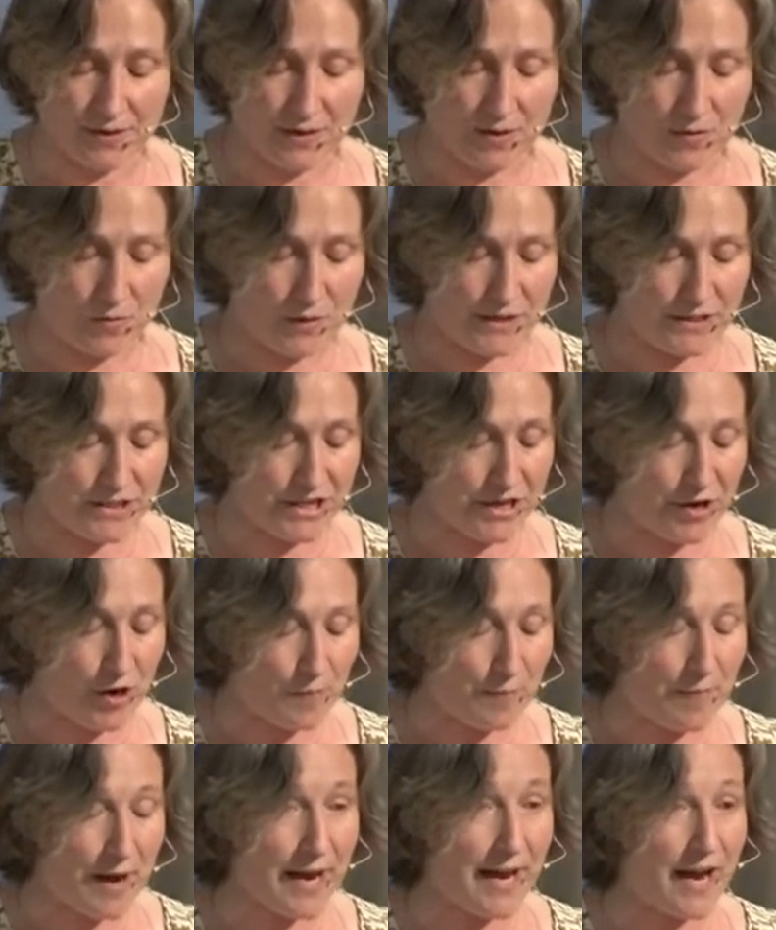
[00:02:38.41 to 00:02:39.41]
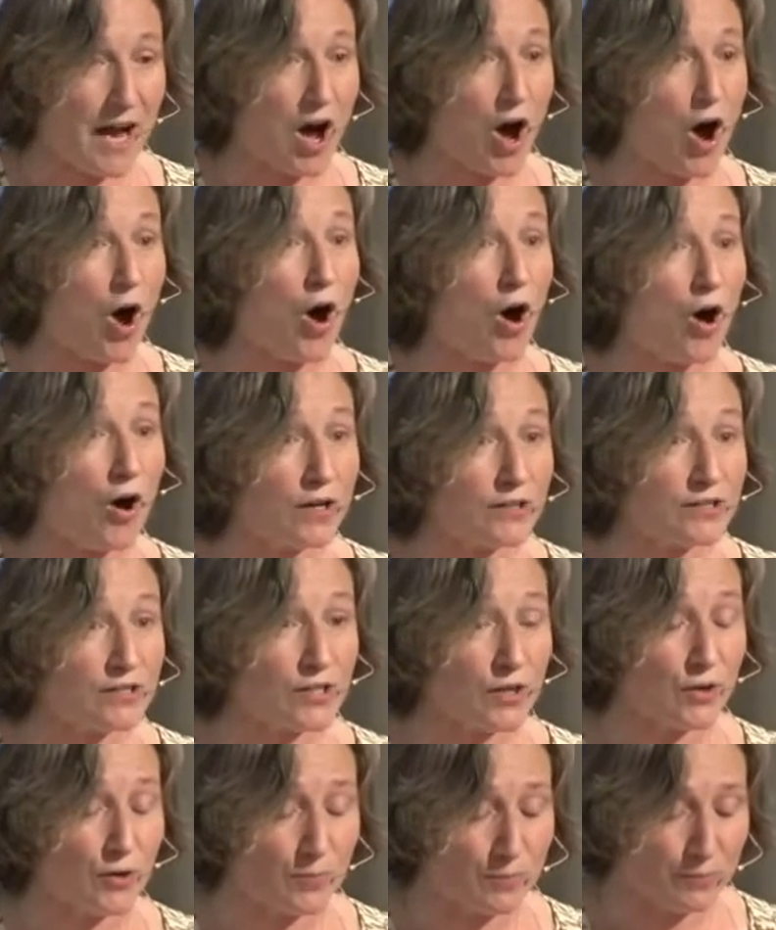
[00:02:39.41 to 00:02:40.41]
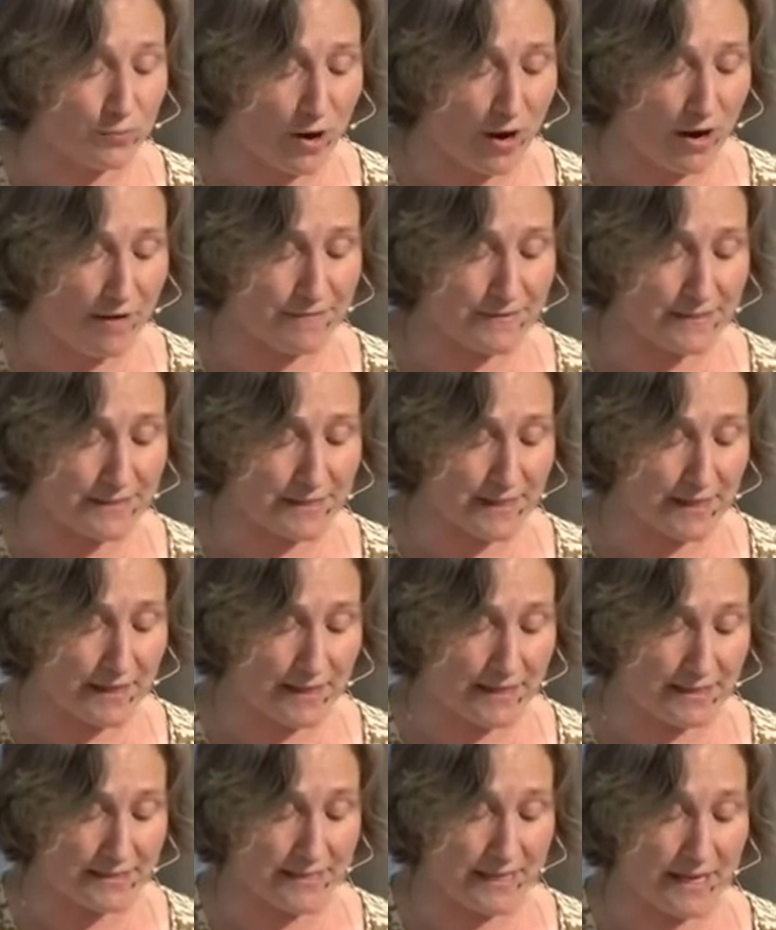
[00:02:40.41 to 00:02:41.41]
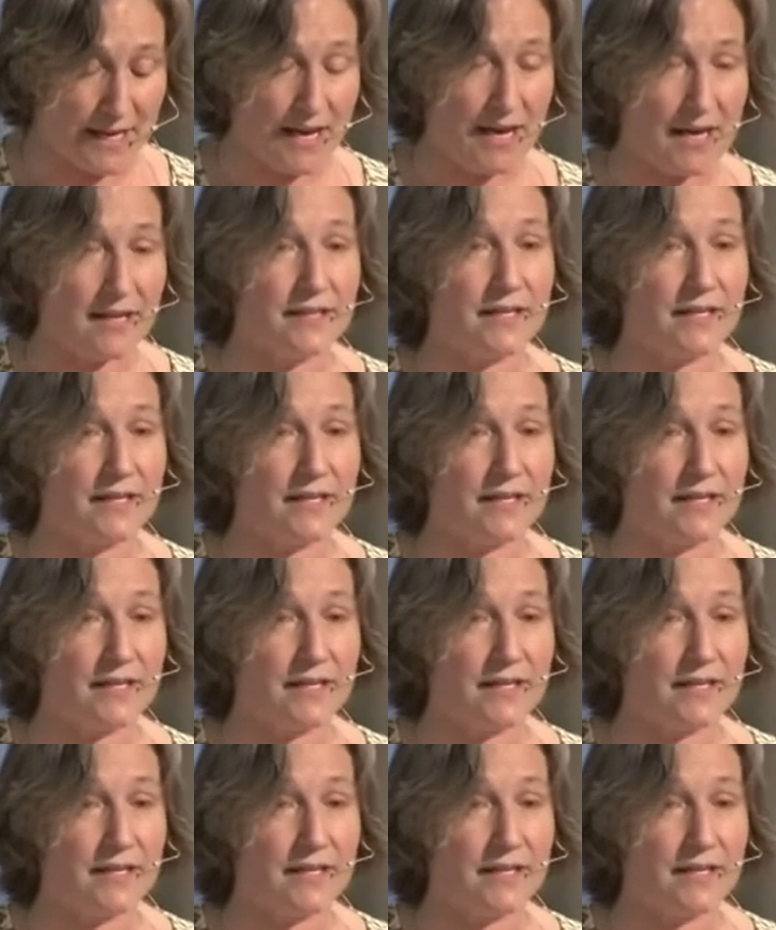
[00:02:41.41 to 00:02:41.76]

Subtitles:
when Jeremiah also prophesies the